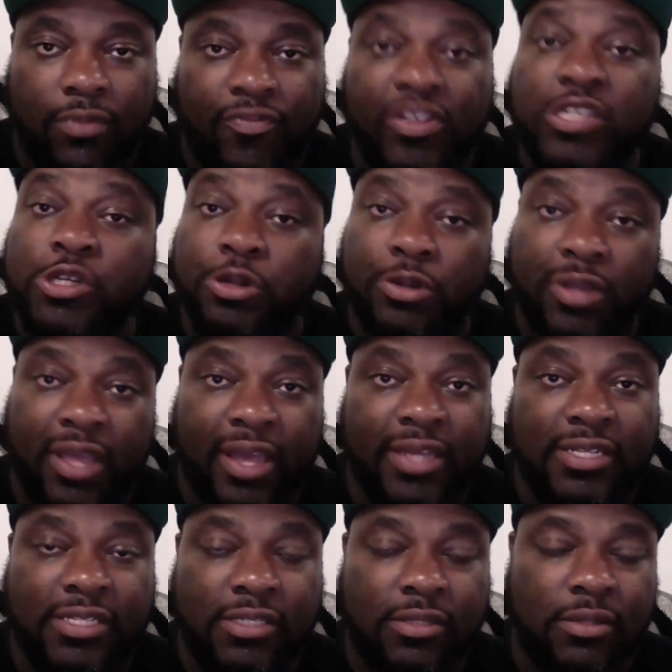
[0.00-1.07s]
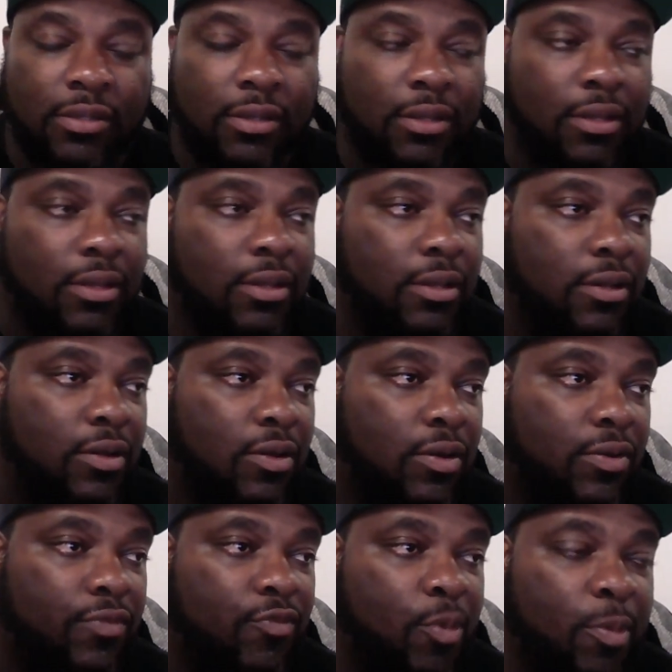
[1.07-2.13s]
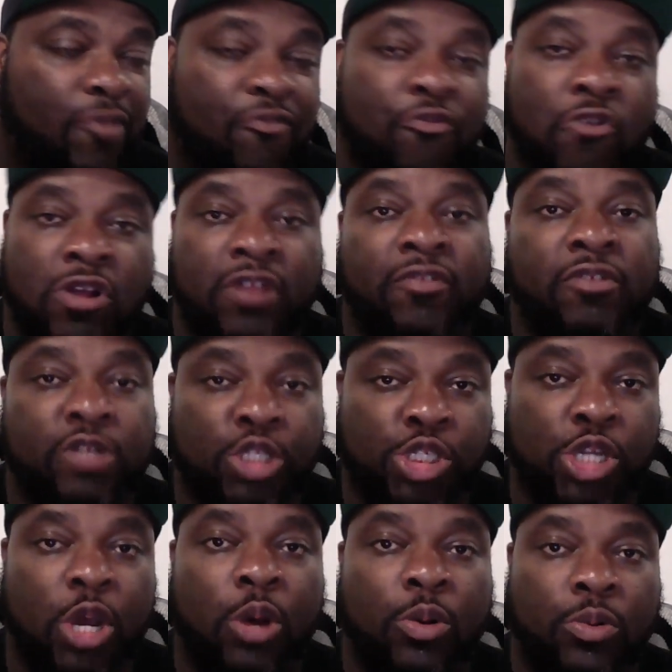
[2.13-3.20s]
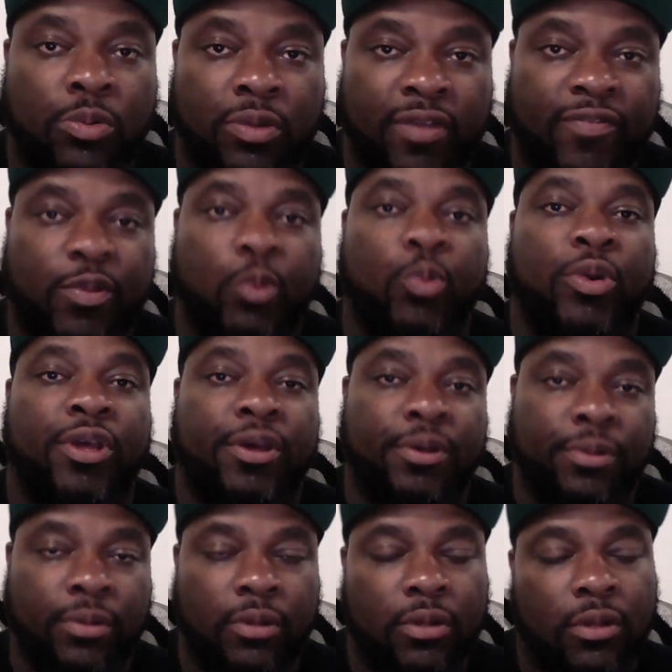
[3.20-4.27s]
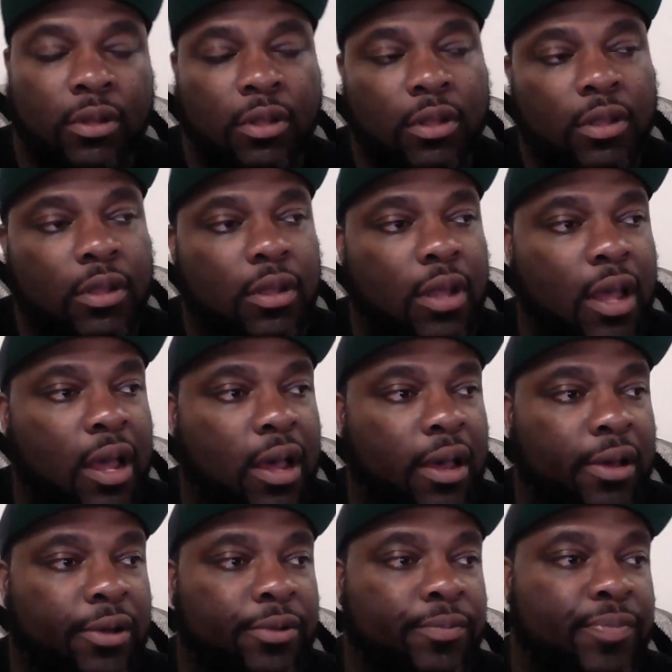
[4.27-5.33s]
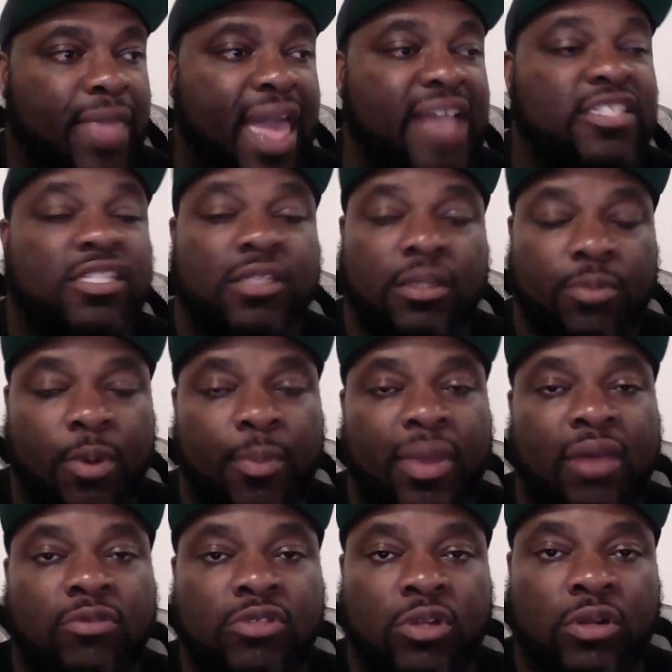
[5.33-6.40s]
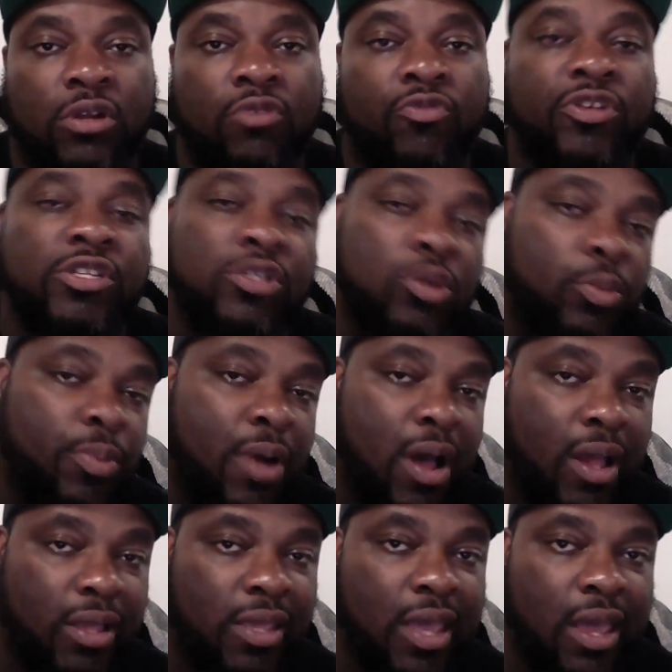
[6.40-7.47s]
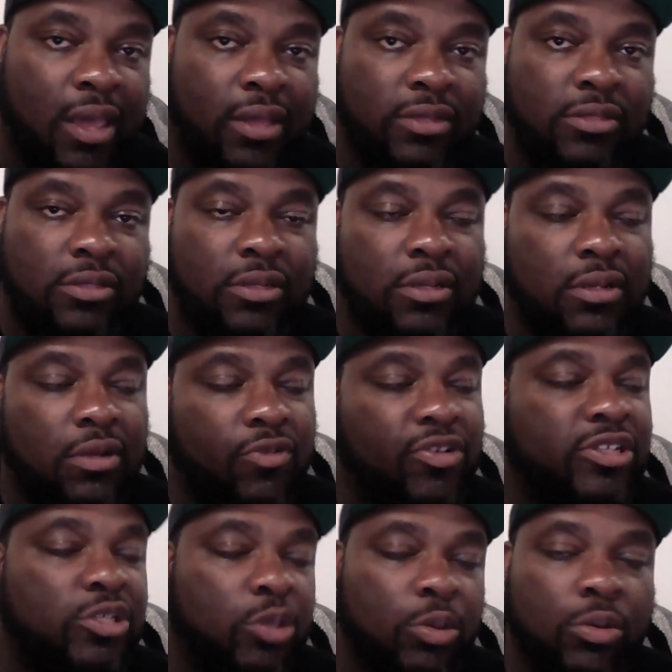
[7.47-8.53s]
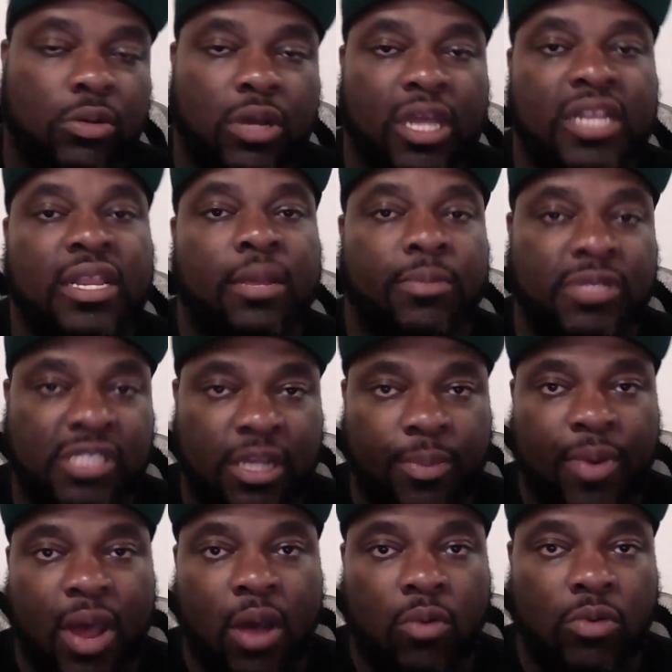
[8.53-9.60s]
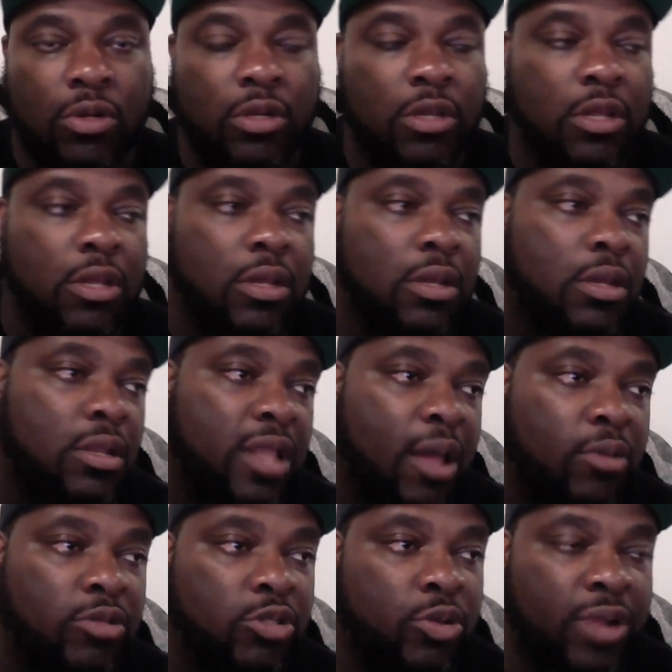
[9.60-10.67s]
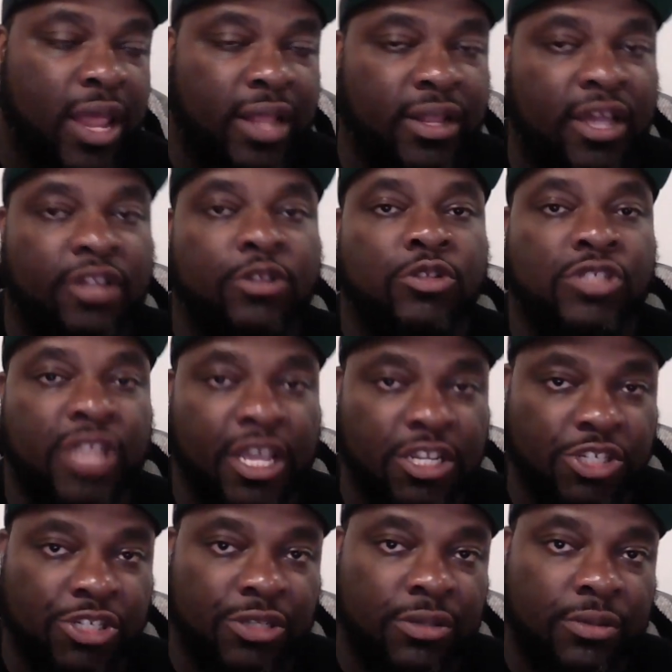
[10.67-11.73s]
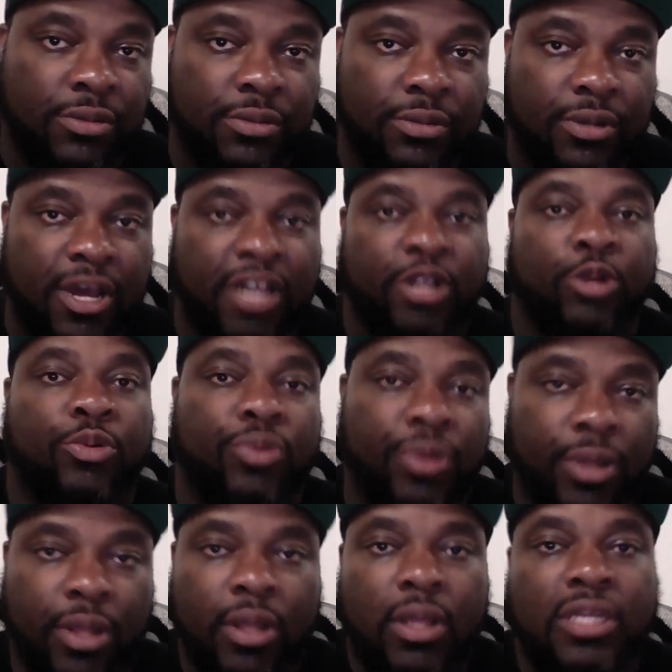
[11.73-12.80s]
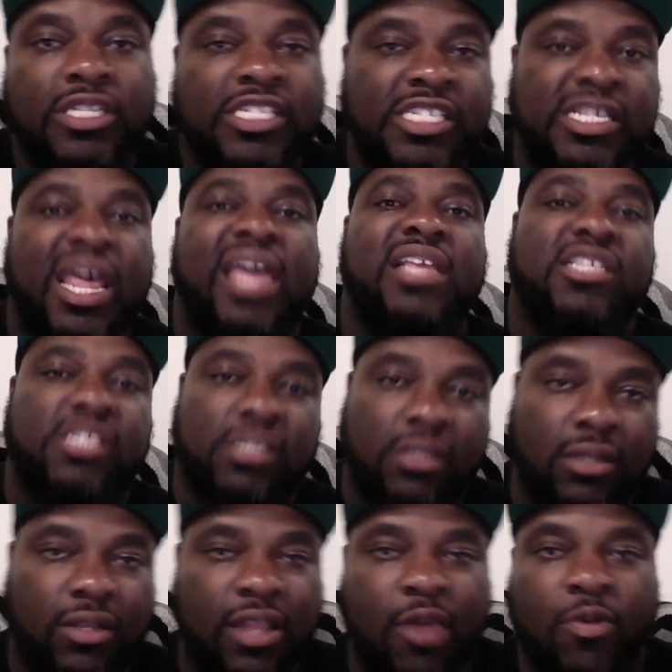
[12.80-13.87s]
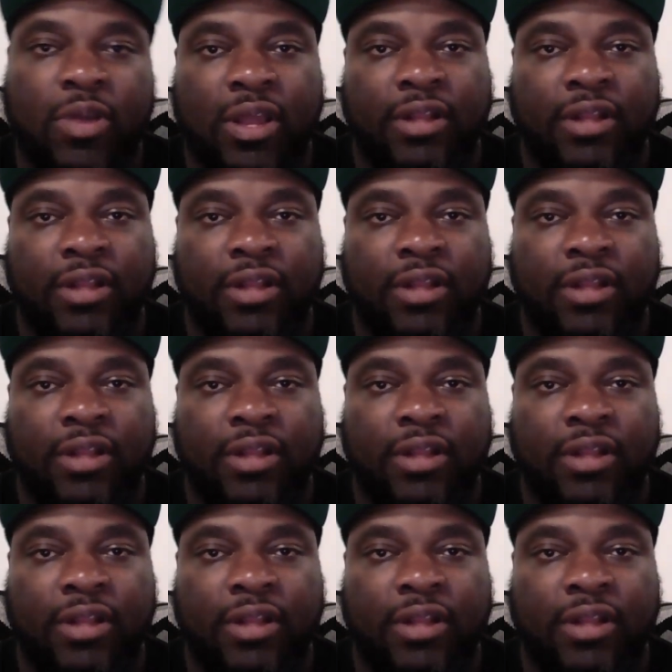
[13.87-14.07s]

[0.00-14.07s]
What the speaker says: featured guest, former friend of the show, if you will. Actually, my man was on the original podcast, original Enigma Sept Hour. That was on that other station, other site that we're